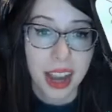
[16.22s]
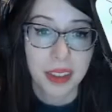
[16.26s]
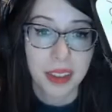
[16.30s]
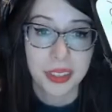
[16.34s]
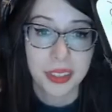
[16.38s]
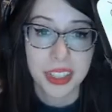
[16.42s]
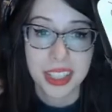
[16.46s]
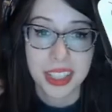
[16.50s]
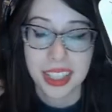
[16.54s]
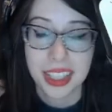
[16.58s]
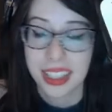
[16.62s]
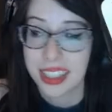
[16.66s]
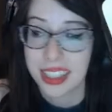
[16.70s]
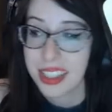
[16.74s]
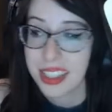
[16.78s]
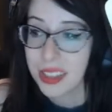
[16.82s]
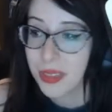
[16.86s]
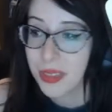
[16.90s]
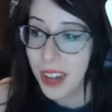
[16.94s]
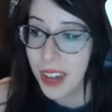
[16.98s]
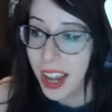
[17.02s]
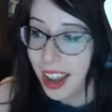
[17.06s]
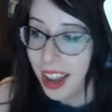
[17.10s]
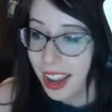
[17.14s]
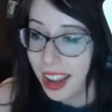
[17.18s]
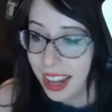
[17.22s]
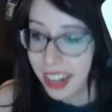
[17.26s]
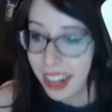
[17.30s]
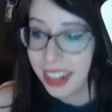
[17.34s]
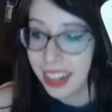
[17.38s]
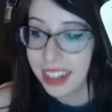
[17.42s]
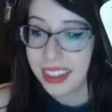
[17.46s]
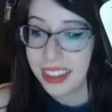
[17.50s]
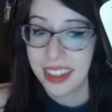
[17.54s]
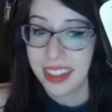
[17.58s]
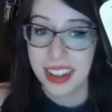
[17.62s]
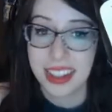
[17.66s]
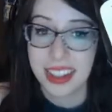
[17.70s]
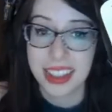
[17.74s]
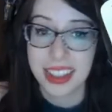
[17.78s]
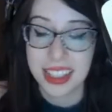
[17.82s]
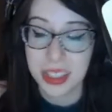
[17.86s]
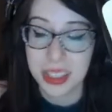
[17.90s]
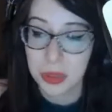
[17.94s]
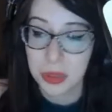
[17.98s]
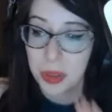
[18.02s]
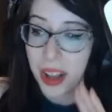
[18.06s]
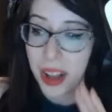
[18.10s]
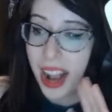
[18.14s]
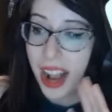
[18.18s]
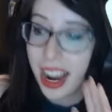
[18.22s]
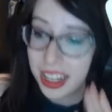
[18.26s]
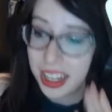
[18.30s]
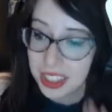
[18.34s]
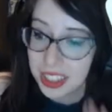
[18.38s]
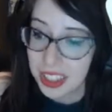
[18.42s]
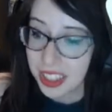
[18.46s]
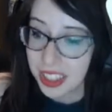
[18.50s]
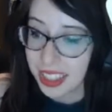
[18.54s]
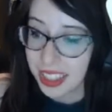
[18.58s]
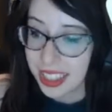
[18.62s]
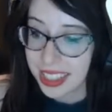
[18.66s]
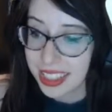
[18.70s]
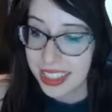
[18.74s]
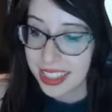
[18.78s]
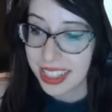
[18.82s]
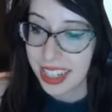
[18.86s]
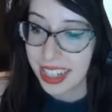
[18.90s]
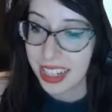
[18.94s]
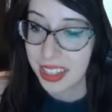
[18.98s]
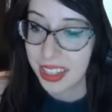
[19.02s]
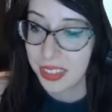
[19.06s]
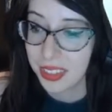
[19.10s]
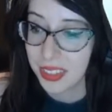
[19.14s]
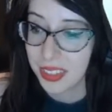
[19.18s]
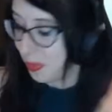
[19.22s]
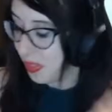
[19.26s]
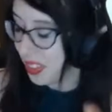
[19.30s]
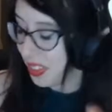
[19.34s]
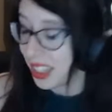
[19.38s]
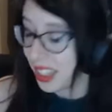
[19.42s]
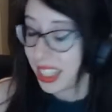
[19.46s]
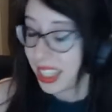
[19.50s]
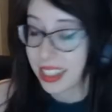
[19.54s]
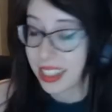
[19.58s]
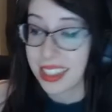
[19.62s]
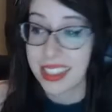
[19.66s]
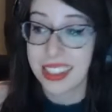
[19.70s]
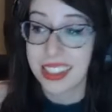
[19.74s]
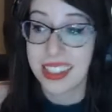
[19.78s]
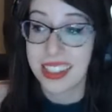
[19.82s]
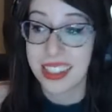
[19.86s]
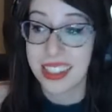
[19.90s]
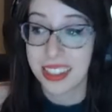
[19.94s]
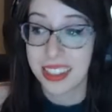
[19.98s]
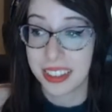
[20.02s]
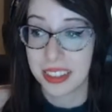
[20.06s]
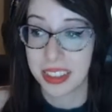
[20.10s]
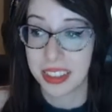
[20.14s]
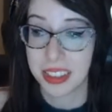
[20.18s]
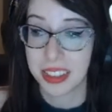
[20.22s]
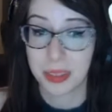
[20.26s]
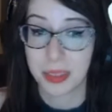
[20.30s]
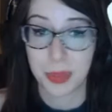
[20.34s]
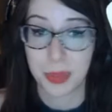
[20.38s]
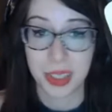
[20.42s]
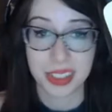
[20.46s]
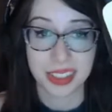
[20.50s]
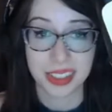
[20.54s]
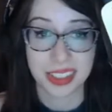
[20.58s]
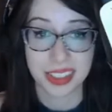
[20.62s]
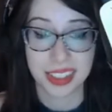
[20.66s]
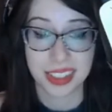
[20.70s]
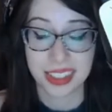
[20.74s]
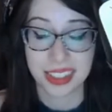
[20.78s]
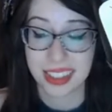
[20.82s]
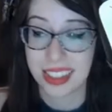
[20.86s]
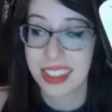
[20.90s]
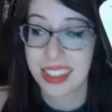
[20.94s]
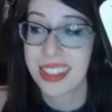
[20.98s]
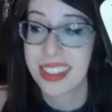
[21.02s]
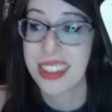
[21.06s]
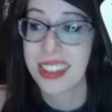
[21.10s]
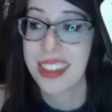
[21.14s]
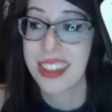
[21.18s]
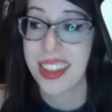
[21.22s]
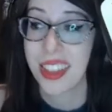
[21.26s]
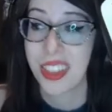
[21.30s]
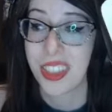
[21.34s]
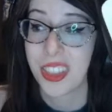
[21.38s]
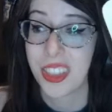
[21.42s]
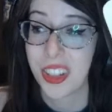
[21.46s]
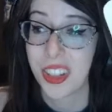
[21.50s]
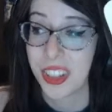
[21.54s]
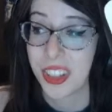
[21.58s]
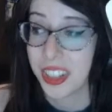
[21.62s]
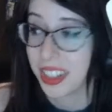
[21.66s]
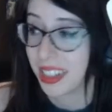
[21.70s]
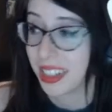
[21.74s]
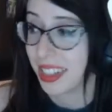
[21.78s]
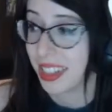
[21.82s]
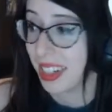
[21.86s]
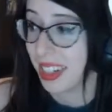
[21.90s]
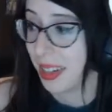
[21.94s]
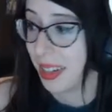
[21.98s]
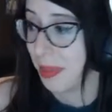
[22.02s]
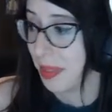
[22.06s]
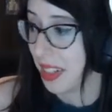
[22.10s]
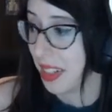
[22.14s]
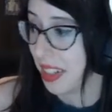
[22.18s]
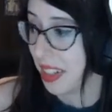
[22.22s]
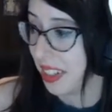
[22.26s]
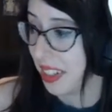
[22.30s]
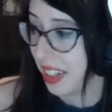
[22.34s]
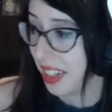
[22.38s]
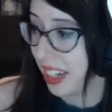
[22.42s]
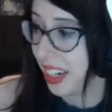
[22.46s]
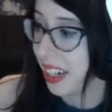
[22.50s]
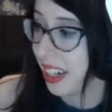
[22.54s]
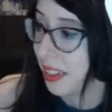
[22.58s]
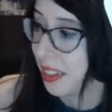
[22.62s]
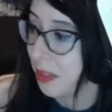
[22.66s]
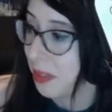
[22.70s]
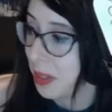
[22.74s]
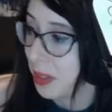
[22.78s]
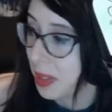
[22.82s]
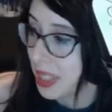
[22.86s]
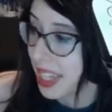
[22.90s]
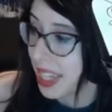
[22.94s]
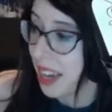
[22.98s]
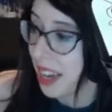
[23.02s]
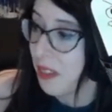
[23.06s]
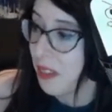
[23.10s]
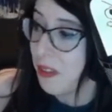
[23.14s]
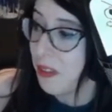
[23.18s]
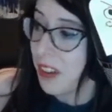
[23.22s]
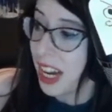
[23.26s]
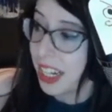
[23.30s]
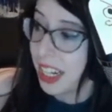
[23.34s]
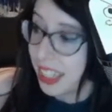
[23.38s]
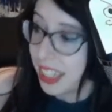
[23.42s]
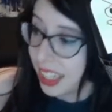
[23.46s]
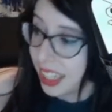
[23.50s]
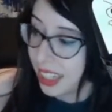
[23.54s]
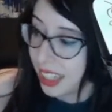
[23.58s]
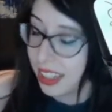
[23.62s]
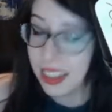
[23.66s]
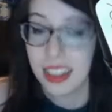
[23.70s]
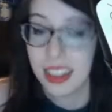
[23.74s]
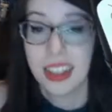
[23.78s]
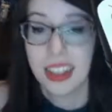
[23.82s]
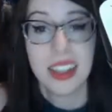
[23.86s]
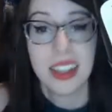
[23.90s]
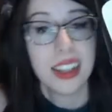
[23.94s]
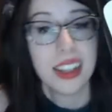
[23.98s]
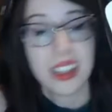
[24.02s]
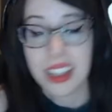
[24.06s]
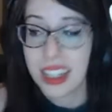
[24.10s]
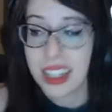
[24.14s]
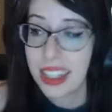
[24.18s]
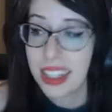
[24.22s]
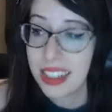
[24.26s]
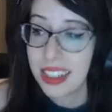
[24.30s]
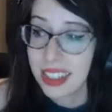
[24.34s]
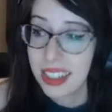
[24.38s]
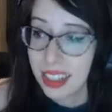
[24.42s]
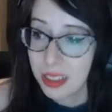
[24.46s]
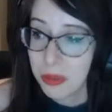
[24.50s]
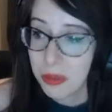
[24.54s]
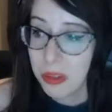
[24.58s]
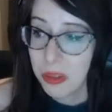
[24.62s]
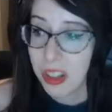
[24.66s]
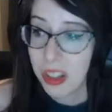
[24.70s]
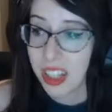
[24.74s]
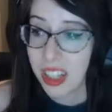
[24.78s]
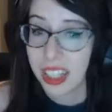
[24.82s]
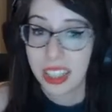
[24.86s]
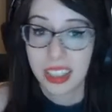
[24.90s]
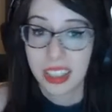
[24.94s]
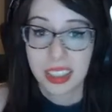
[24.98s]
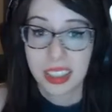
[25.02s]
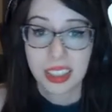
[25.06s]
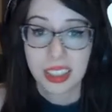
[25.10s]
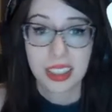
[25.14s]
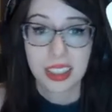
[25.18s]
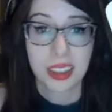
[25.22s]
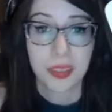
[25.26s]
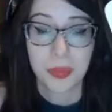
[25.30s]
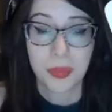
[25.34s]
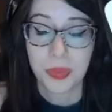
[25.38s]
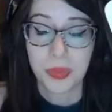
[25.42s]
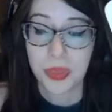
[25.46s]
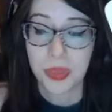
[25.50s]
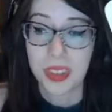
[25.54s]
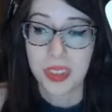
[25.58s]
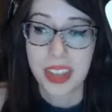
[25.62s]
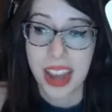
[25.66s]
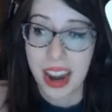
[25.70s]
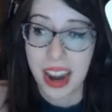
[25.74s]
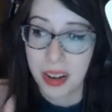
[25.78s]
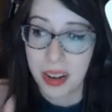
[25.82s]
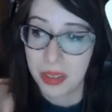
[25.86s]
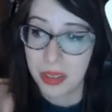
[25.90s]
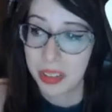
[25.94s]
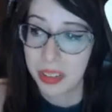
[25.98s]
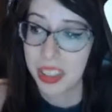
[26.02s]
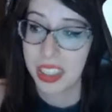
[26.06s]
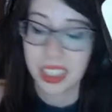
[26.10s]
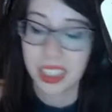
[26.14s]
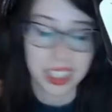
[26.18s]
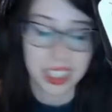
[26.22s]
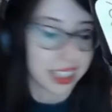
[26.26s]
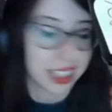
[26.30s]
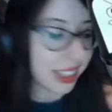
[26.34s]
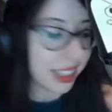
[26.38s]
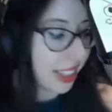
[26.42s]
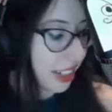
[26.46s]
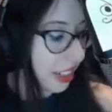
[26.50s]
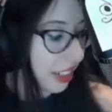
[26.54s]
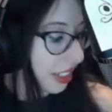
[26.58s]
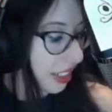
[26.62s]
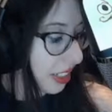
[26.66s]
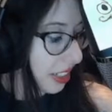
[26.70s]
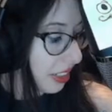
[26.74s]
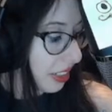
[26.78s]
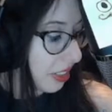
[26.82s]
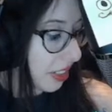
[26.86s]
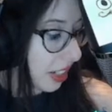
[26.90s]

Everything is fine. This will actually save. This is serious business. This is the third attempt, all right? We said fuck it. It didn't work. Now we're gonna get serious.